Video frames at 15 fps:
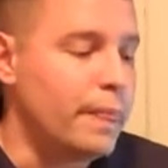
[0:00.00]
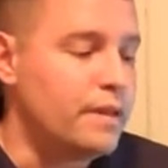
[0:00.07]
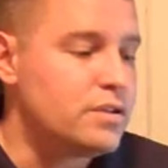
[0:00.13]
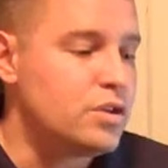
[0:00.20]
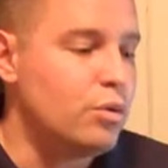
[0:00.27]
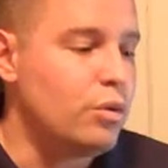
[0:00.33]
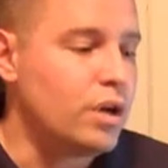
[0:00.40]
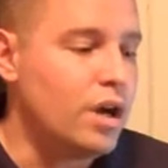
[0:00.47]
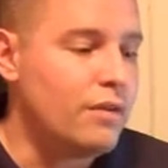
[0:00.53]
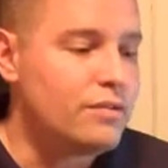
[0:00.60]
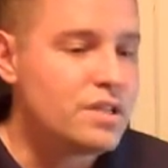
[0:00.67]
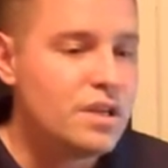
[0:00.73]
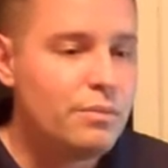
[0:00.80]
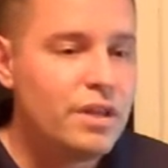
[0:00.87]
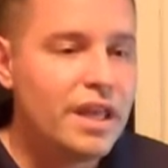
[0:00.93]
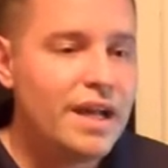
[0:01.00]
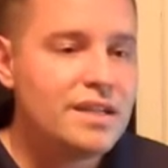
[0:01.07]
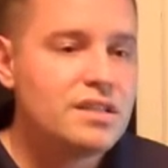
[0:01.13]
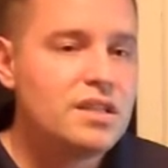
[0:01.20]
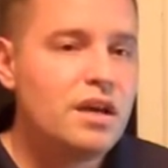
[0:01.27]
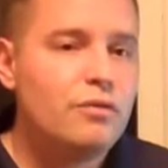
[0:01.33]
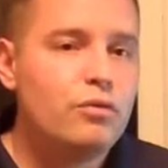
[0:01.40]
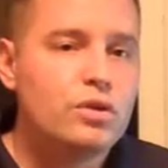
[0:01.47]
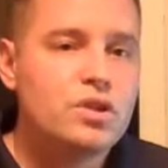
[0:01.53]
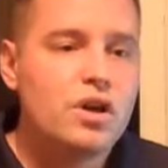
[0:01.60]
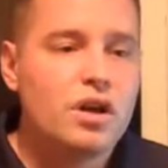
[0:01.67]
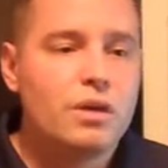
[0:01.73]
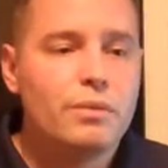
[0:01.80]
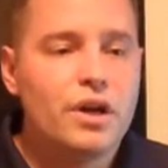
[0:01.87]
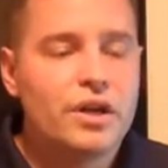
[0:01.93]
So we'll cover some of that stuff. We'll
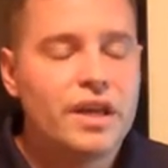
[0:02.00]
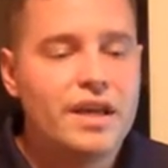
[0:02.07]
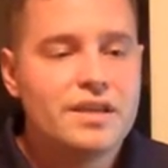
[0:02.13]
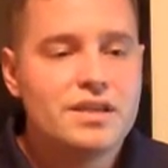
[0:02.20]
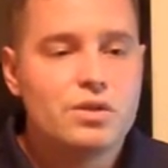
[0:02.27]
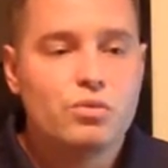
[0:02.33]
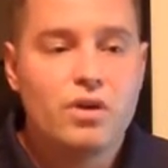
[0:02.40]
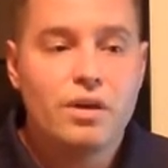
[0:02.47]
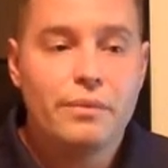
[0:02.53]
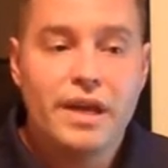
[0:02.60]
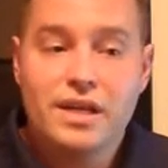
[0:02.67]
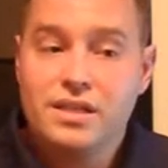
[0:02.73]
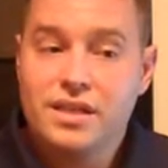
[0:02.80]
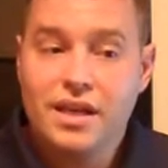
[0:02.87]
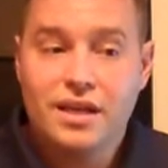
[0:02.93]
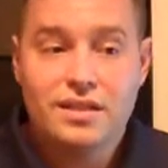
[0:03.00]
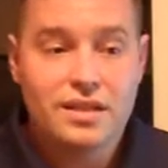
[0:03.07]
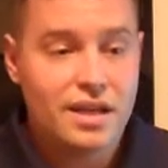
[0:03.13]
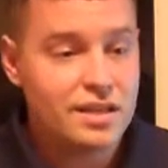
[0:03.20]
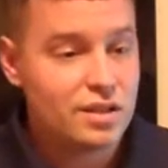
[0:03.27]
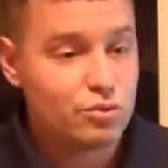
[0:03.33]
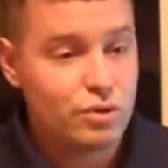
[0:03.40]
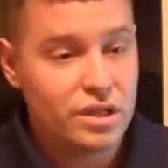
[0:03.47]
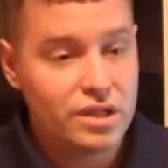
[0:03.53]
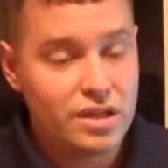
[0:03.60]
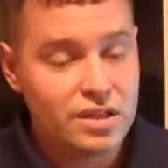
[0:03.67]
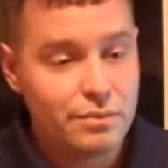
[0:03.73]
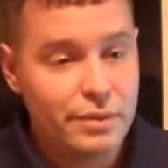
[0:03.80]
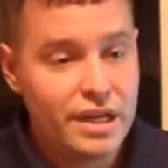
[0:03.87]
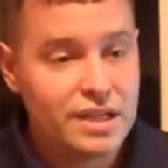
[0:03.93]
talk about cases where it makes sense, cases where it
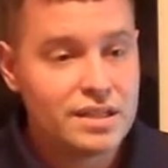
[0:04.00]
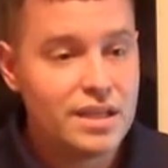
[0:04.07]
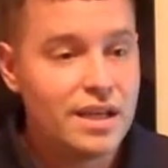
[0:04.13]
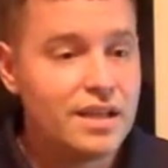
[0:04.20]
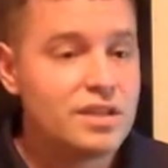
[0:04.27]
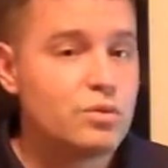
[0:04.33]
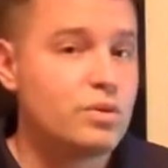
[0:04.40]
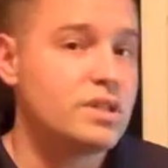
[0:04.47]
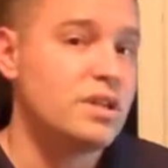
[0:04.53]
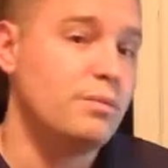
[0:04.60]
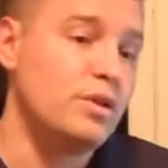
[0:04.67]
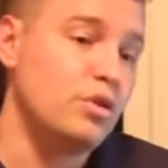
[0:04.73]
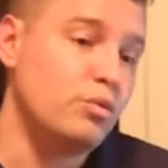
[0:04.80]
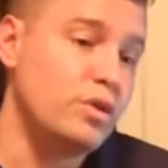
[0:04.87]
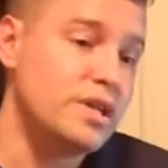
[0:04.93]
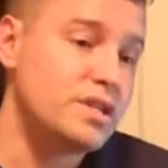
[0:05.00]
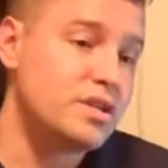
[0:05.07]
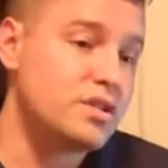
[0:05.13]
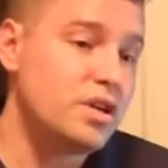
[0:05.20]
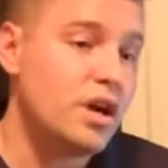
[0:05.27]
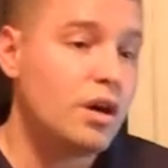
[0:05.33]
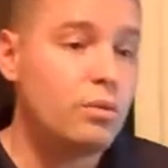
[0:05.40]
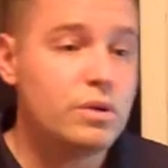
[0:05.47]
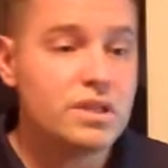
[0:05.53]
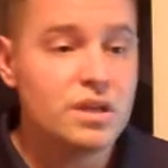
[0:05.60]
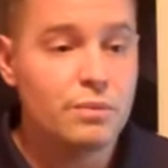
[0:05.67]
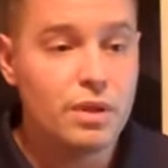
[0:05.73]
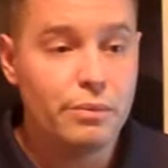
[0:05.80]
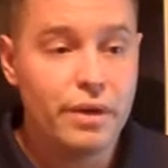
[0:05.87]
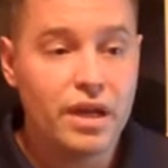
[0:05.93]
doesn't make sense, what some of the risks are, what
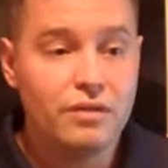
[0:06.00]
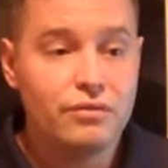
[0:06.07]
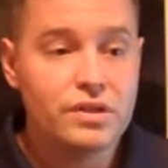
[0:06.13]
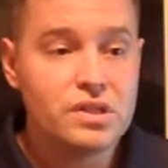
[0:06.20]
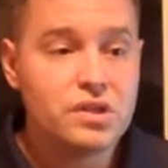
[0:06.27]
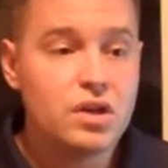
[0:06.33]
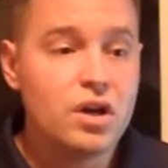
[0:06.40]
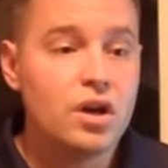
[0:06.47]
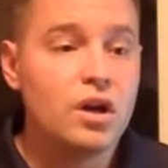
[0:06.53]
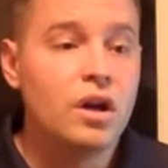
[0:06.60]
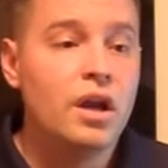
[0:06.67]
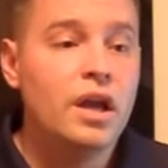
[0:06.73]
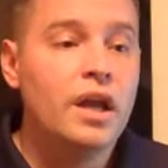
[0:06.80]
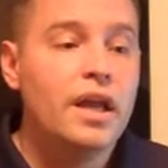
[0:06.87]
some of the benefits are,